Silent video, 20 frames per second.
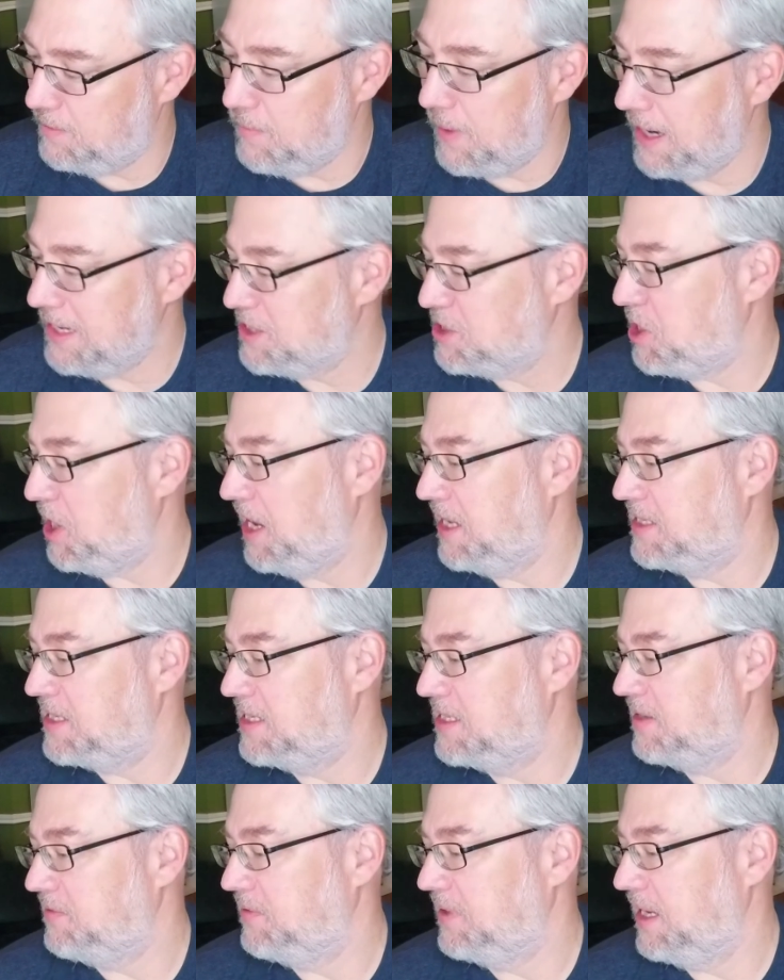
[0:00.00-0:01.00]
my
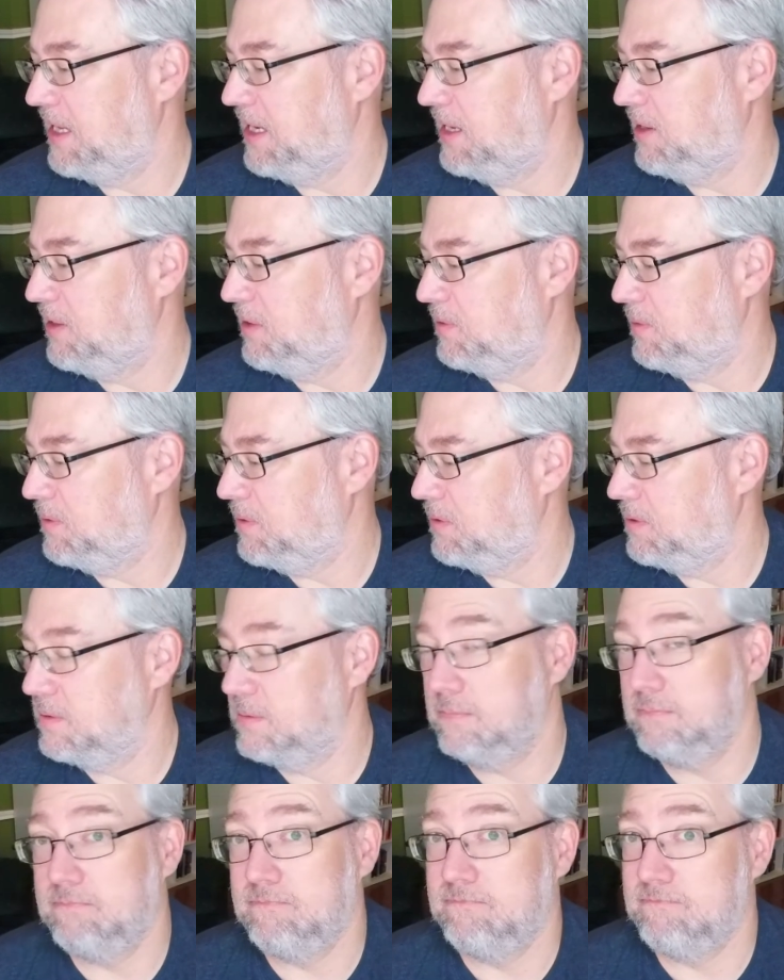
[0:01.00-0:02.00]
chances of getting
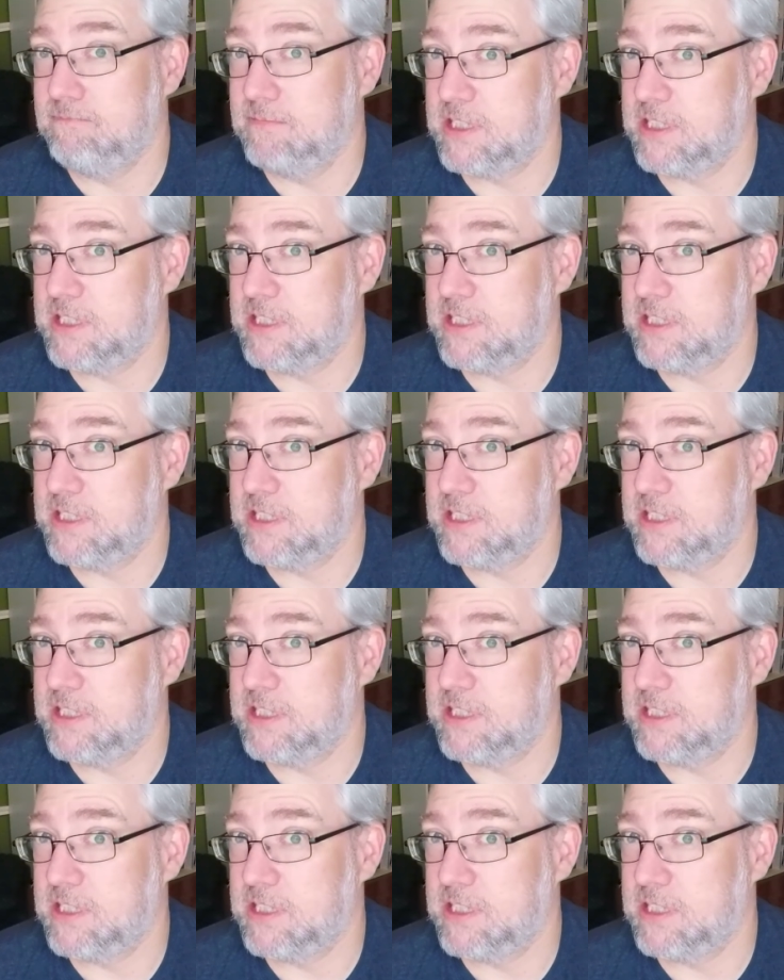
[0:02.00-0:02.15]
through